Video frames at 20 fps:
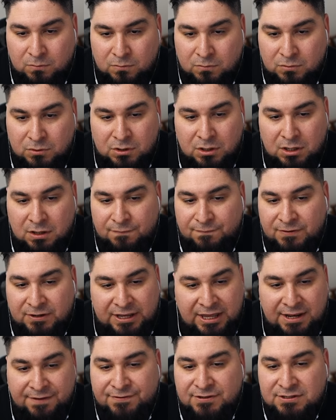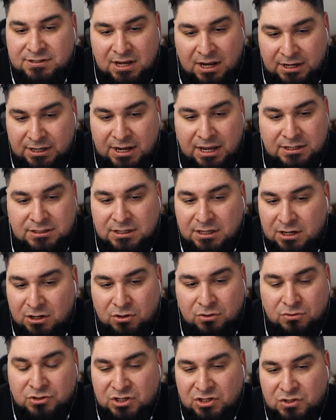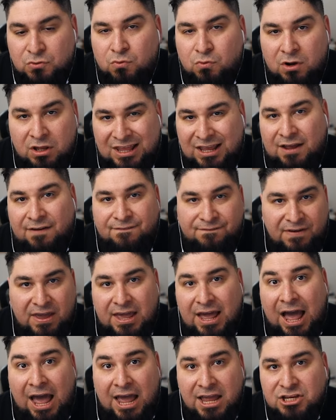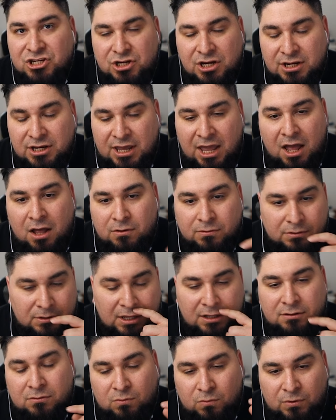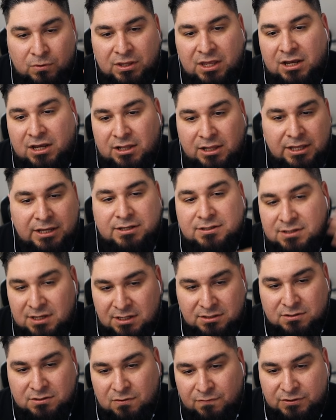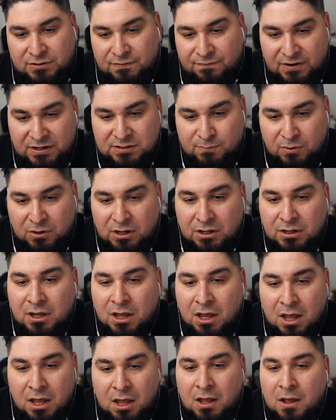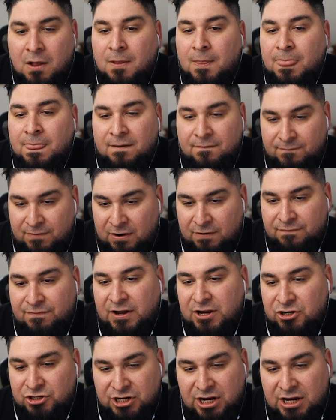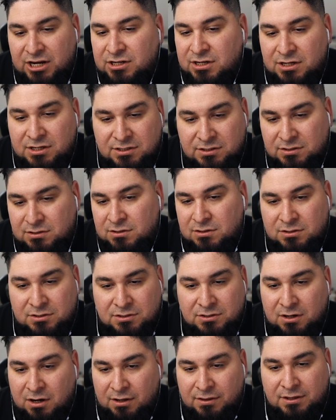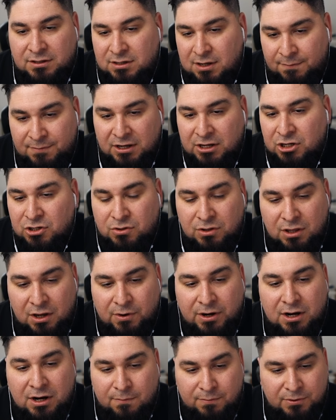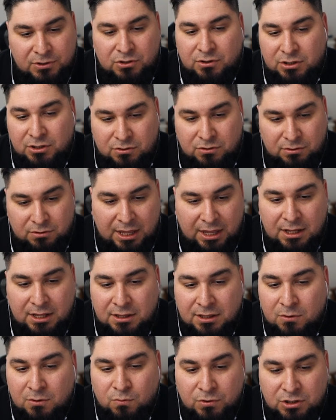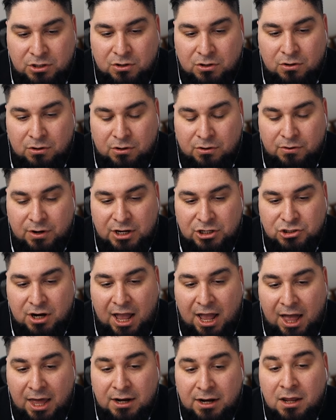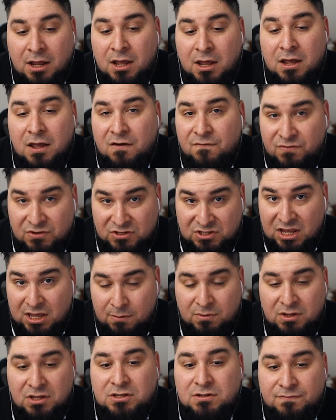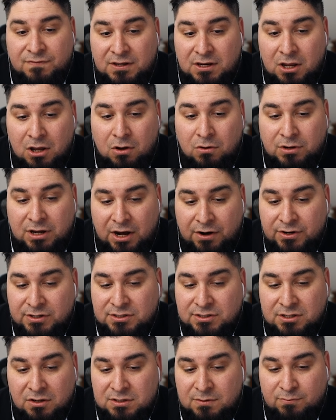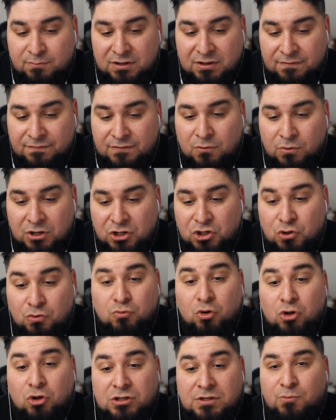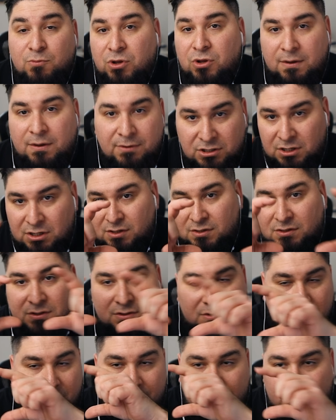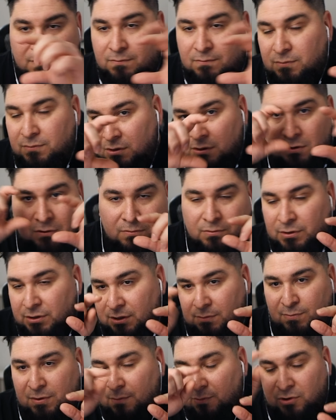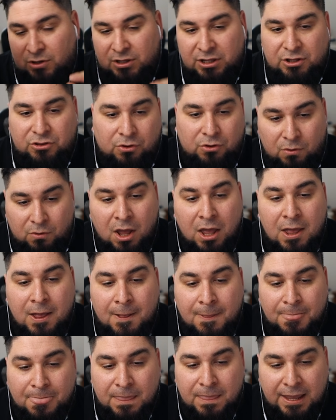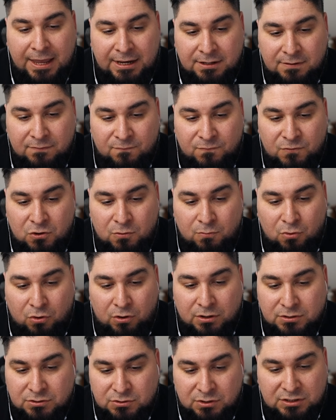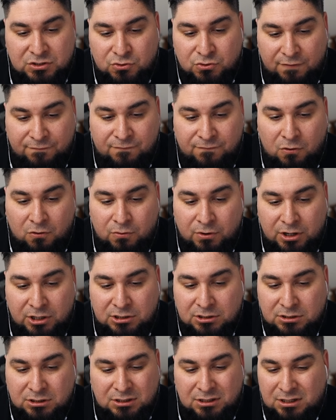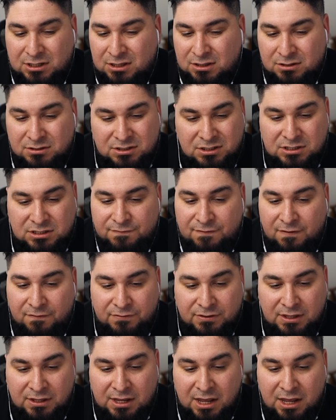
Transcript: If it's not connected, it'll just run like a fake IG account that when they click sends over to Facebook. Verify your changes. Just start off. I'm not going to do that right now, but you could do that. And then when you go to create your ad, if it's image, video, carousel, simply if you want to do multiple images, so where people click through and view more. So it's straightforward. Just leave everything